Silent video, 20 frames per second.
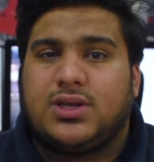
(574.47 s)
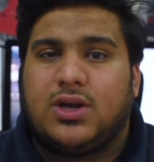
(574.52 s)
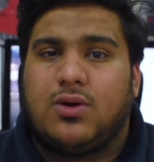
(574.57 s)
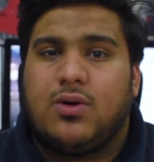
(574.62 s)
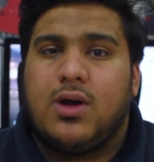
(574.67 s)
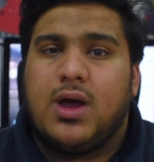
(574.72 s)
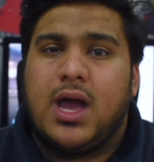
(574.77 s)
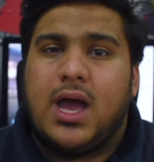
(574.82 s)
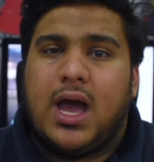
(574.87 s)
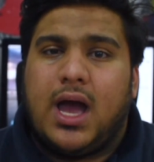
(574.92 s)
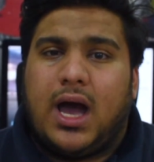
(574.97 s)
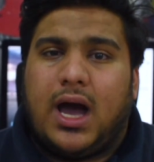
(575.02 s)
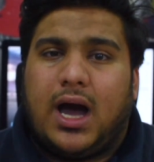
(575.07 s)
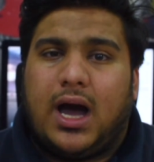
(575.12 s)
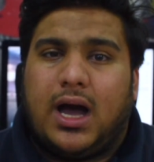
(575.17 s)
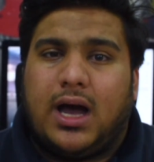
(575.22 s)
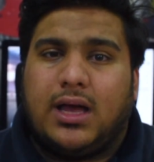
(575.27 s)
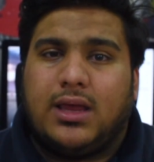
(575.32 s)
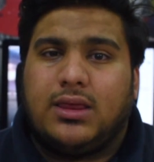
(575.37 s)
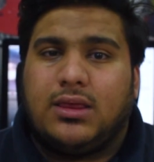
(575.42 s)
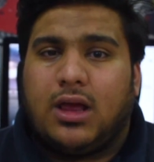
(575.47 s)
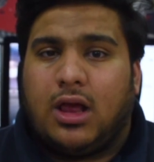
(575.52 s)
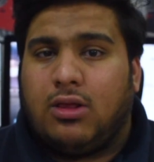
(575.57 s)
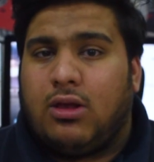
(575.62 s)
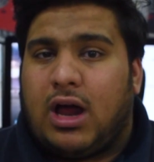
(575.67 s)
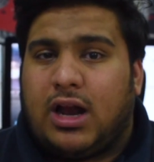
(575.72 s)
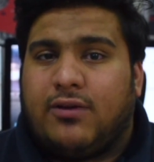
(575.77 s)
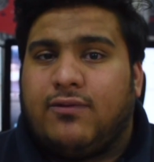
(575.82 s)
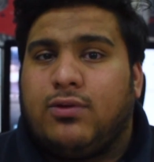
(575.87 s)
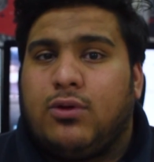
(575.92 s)
So a
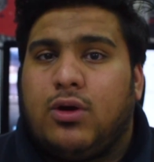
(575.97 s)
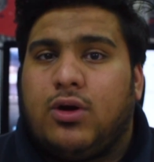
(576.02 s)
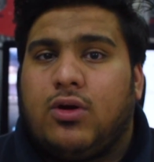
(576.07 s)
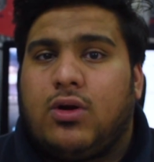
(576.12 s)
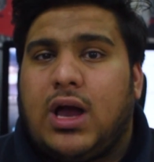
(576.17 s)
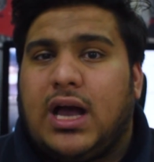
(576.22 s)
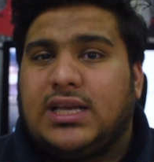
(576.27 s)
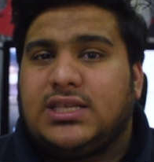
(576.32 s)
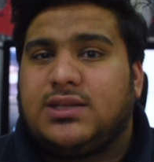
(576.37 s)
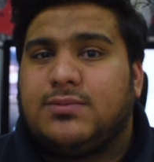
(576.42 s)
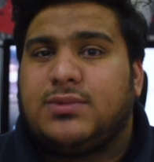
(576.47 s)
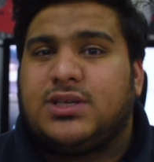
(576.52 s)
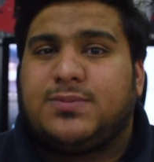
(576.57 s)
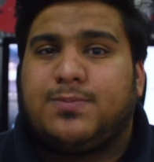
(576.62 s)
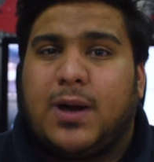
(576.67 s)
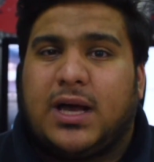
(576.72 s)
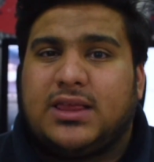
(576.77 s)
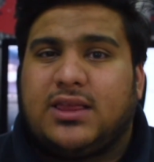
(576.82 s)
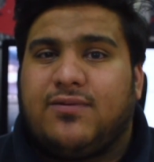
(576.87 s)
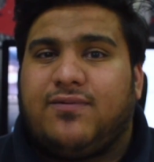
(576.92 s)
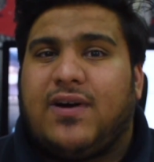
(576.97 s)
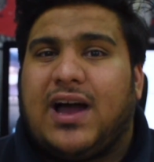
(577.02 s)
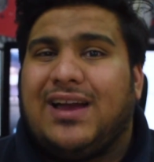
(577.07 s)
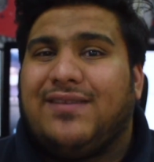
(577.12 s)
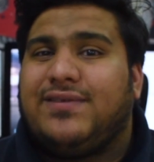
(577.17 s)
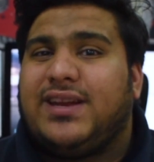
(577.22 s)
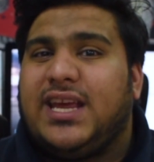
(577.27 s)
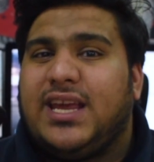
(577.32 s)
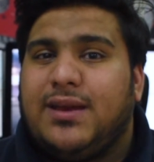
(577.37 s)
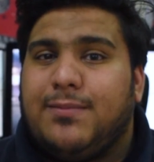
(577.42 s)
lot of loyal customers bought the
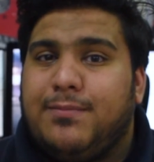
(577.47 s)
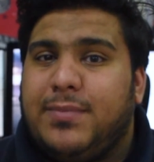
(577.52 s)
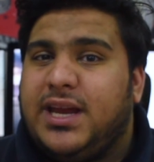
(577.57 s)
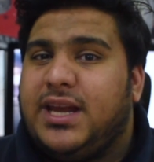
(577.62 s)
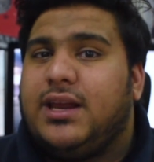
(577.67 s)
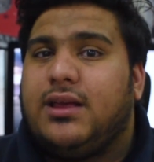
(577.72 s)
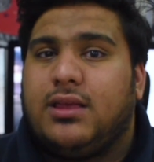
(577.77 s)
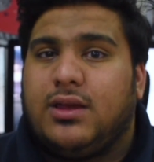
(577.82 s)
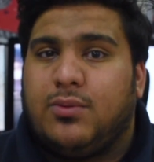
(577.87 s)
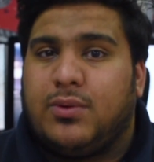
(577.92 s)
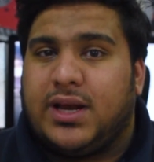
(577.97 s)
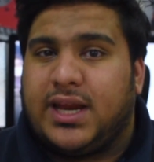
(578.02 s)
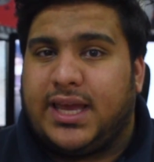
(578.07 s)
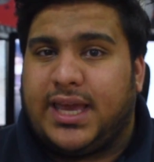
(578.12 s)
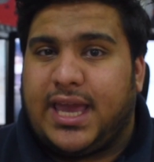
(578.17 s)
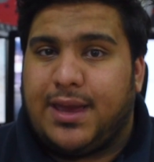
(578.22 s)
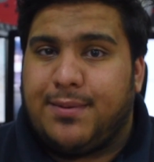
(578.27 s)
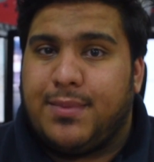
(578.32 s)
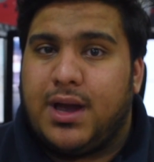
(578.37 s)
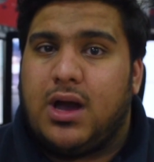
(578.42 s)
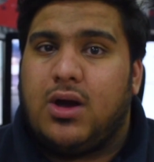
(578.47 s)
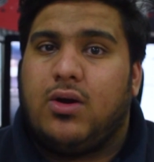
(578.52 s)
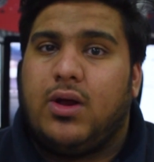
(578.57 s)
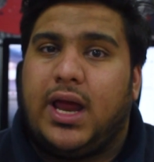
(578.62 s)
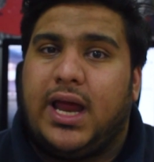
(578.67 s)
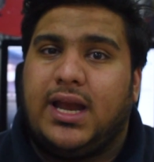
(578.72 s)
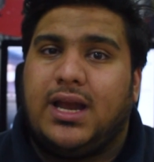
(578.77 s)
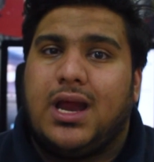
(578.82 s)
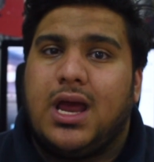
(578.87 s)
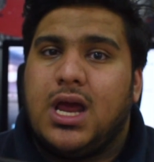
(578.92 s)
5T immediately when it came out,
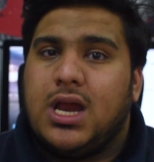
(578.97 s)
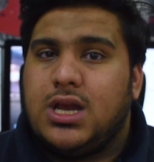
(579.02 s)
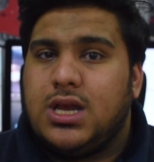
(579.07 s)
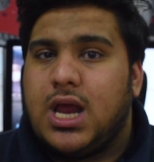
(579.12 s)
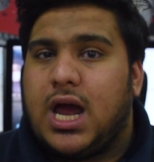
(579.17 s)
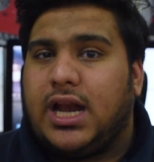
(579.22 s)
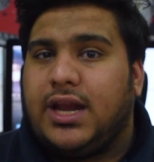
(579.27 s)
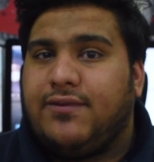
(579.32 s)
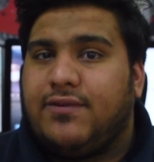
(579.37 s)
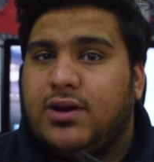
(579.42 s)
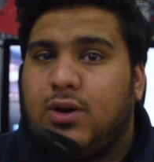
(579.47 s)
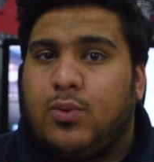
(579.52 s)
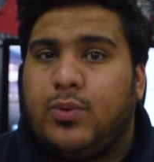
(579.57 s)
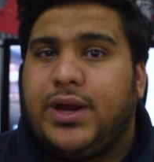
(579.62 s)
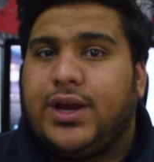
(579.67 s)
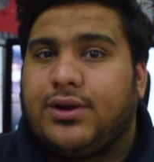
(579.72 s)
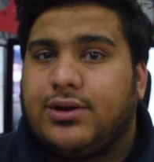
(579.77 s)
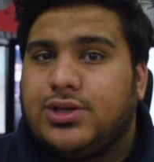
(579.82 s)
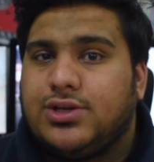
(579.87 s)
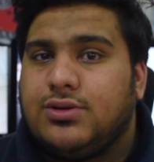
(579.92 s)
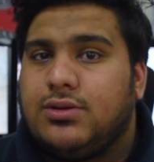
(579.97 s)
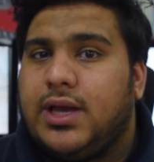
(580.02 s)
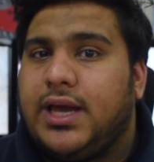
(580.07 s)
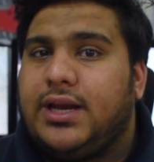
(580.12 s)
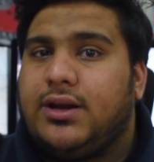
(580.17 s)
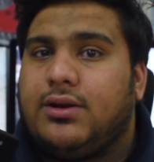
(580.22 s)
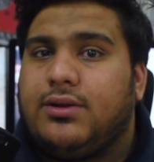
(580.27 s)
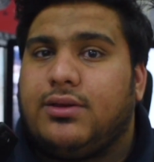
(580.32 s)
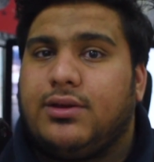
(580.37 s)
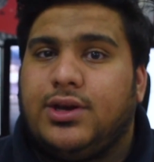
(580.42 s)
and not even a week or two
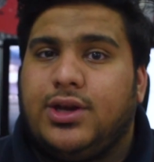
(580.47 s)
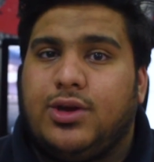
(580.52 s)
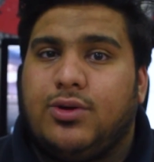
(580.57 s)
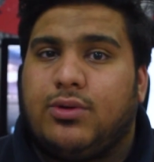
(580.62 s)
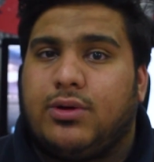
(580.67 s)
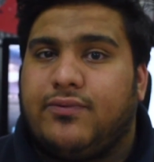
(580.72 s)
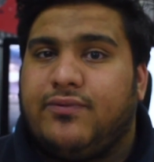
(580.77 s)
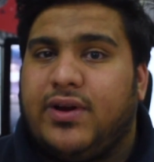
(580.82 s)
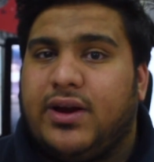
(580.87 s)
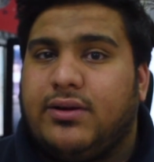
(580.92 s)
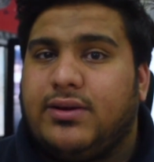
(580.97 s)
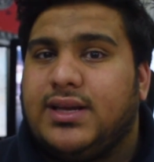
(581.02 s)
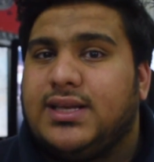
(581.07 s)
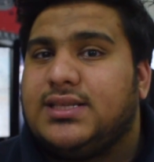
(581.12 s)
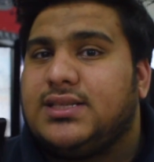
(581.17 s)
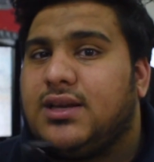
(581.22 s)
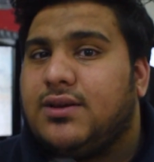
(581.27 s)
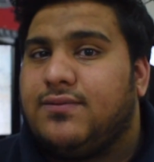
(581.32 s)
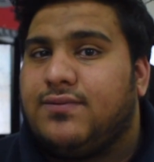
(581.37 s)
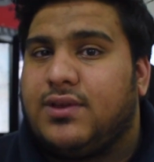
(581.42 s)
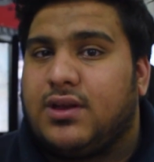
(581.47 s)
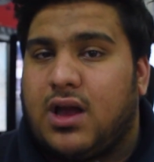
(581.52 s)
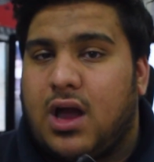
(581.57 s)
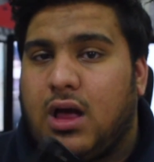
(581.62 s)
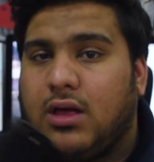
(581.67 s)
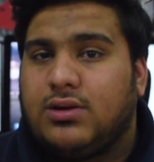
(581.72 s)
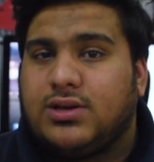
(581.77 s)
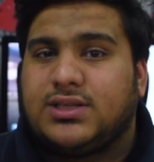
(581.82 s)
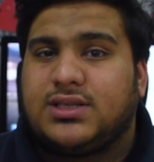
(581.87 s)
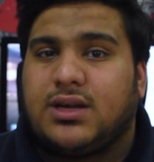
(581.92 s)
later, the newer variants of the
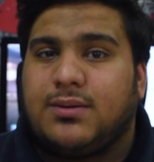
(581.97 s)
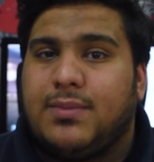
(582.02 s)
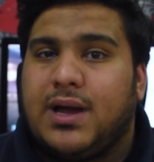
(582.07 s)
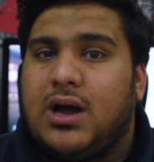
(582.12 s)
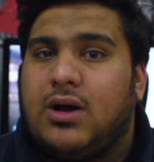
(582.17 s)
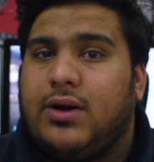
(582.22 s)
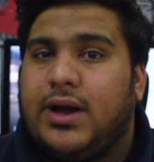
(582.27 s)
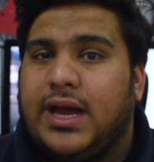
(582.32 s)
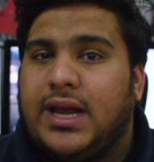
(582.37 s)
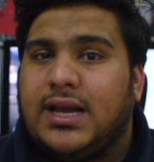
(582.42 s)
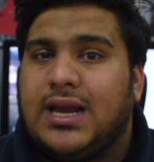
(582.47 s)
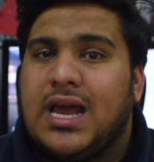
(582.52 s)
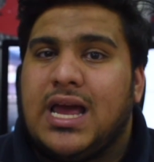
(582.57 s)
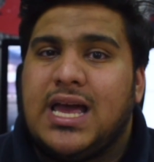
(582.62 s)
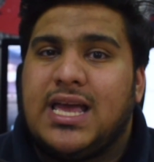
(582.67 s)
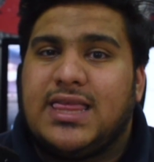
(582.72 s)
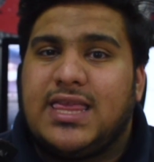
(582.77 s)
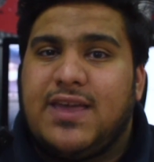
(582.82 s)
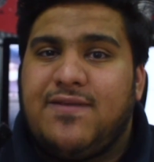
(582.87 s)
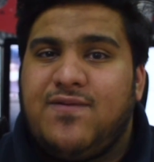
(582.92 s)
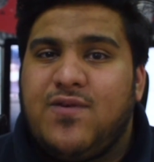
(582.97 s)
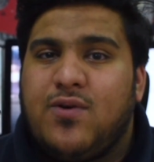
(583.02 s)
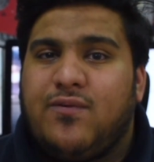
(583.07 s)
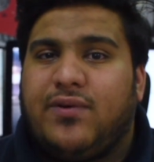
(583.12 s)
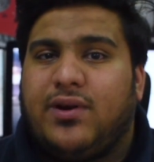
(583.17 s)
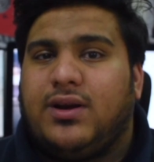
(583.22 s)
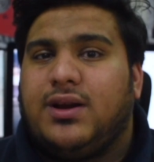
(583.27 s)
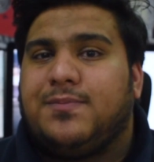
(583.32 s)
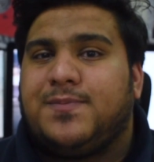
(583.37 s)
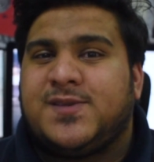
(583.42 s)
colors come out, and they feel
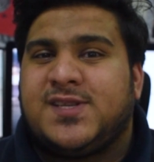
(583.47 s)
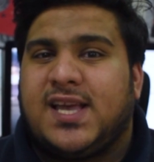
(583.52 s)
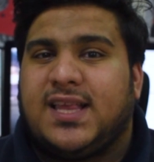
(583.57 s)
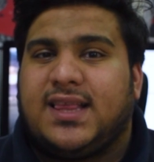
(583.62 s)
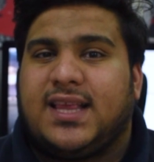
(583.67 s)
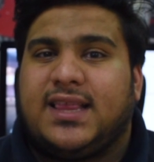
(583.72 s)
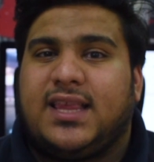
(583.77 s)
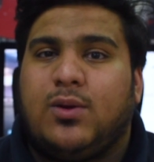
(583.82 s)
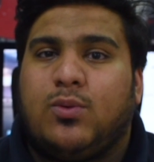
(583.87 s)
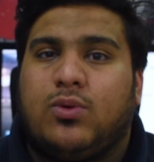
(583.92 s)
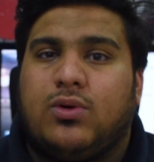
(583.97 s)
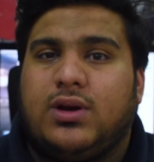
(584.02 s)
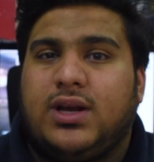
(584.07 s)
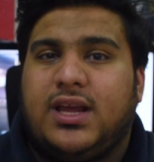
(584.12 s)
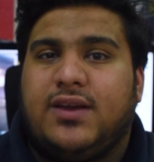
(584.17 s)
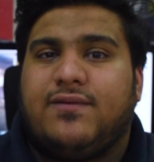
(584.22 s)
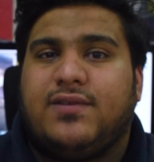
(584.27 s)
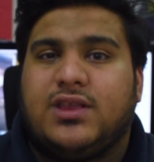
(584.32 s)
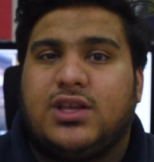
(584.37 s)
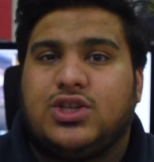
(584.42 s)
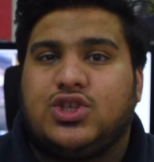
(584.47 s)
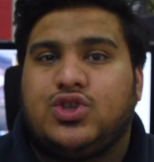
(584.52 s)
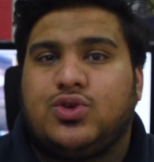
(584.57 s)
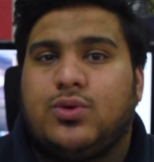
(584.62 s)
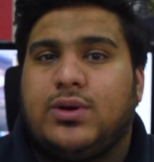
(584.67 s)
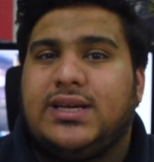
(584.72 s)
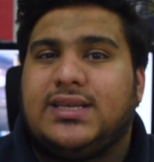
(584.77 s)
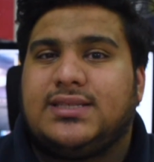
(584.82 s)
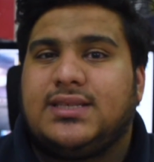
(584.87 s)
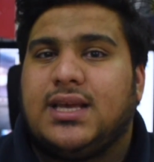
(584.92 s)
very upset that they weren't given the
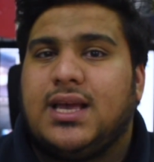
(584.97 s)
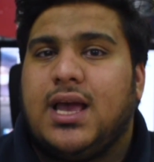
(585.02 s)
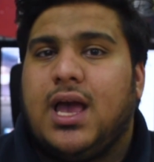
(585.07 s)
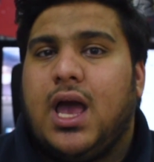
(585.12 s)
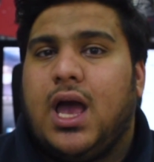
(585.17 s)
choice